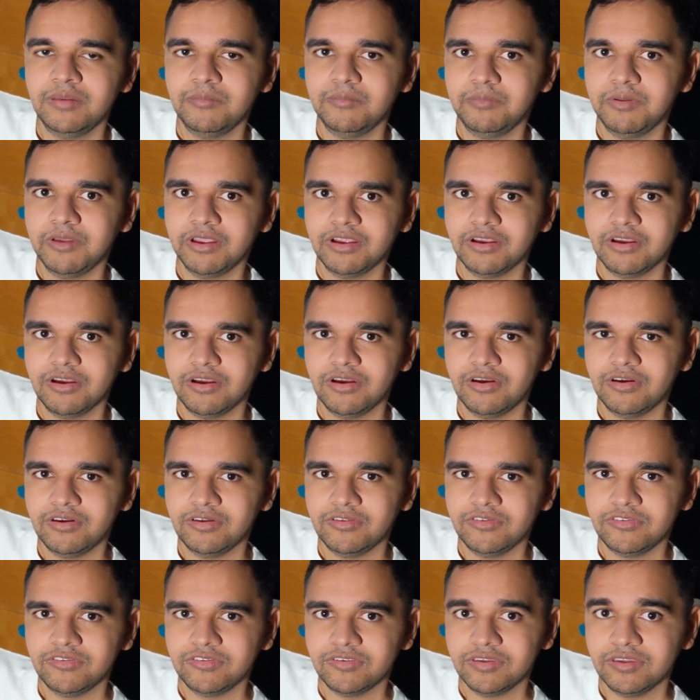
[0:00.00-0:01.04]

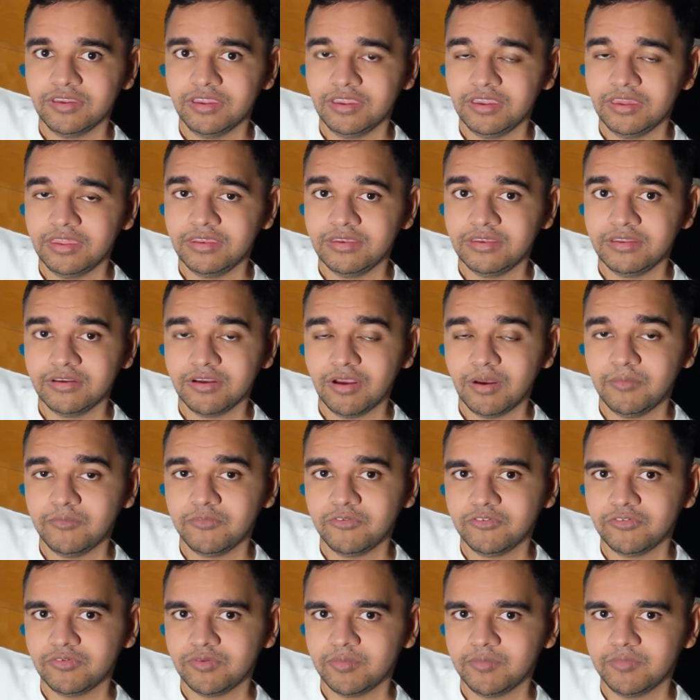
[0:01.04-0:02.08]
because it comes
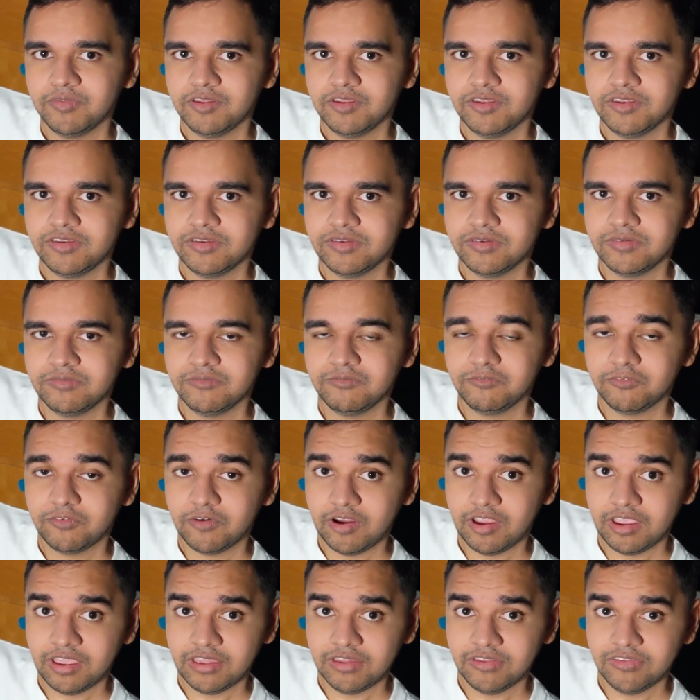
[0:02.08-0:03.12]
from the
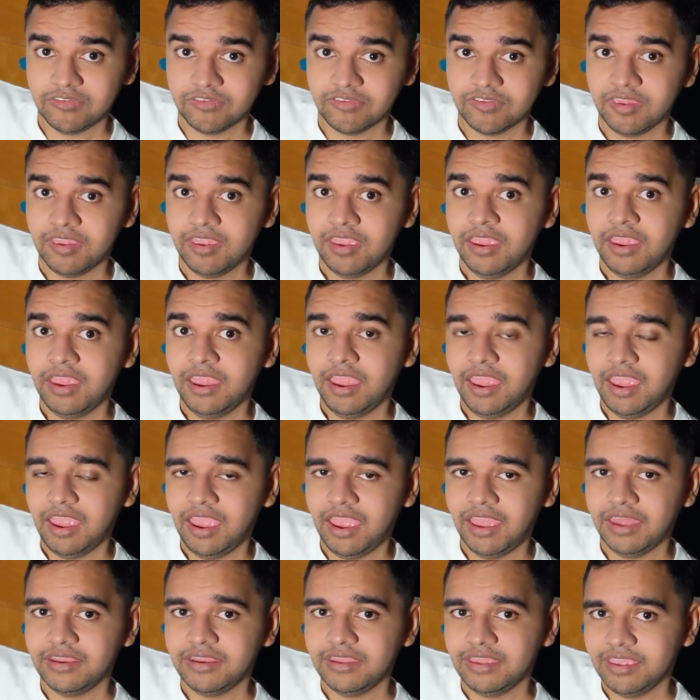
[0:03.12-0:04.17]
phrase
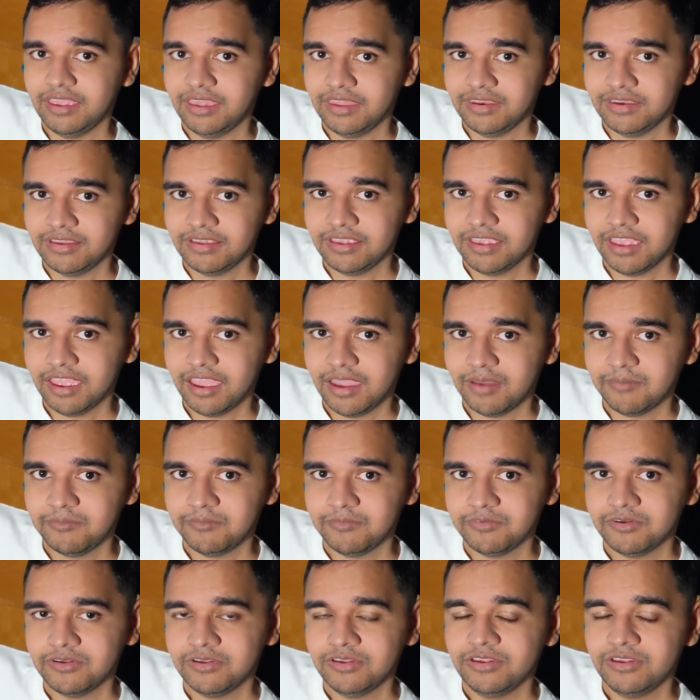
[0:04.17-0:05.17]
hand in cap,